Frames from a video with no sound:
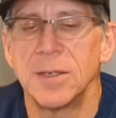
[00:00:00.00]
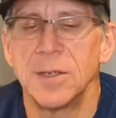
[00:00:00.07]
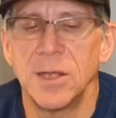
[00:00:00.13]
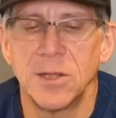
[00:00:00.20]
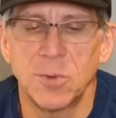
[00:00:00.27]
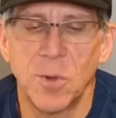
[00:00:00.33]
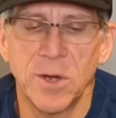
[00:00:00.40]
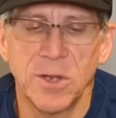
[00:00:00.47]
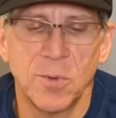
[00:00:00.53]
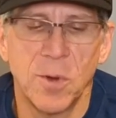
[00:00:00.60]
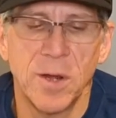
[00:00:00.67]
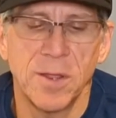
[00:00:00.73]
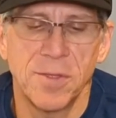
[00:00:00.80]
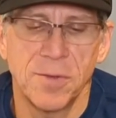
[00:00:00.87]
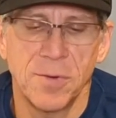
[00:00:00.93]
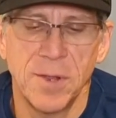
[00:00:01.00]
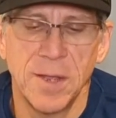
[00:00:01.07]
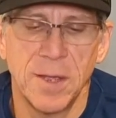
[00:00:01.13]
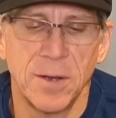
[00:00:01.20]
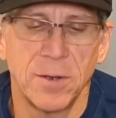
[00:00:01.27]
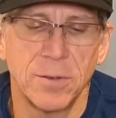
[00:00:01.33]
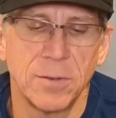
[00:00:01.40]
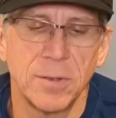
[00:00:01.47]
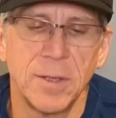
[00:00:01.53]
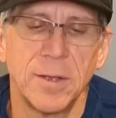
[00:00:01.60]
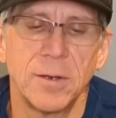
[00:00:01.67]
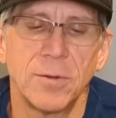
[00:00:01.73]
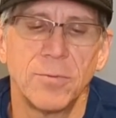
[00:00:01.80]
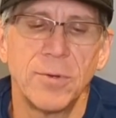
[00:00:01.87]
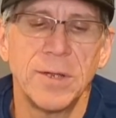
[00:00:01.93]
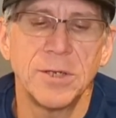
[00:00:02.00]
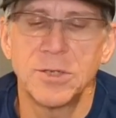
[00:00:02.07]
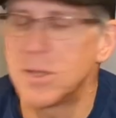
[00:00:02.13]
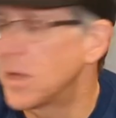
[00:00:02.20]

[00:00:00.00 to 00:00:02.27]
In 2023, it'll reach